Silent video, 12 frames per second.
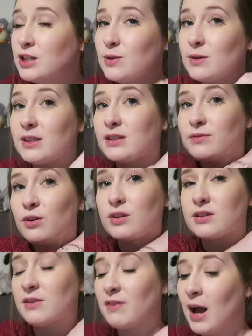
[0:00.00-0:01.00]
doing these
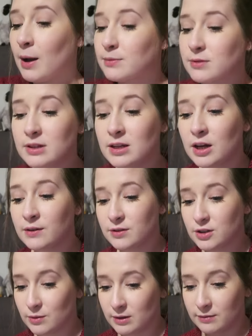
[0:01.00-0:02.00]
vlogs I've absolutely
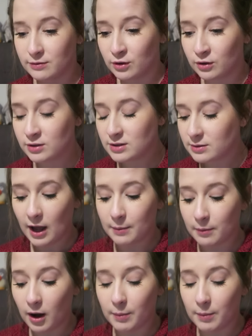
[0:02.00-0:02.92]
loved doing the vlogs um,